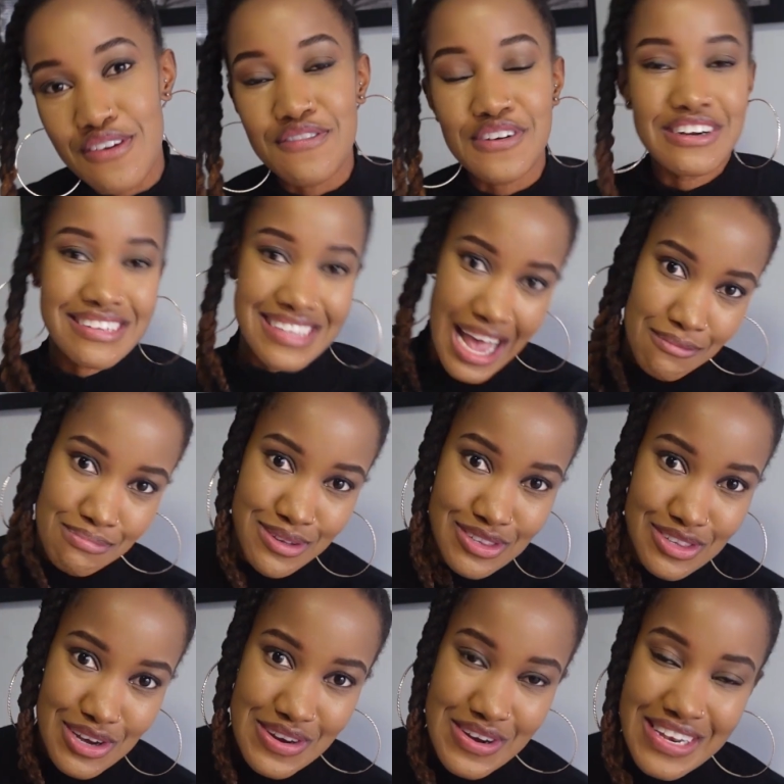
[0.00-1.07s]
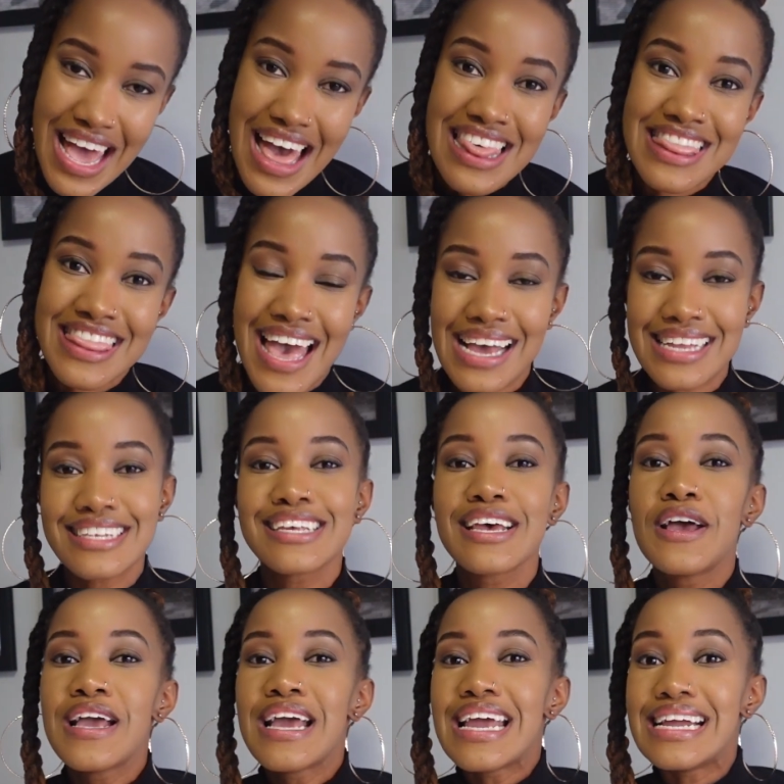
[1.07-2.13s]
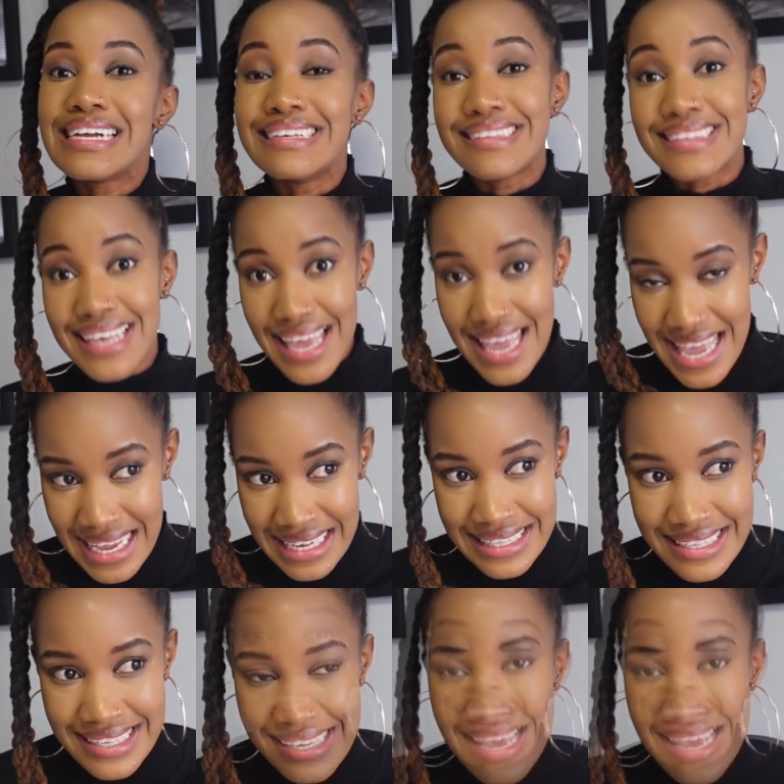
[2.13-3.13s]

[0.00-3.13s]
for the first episode, and that is it.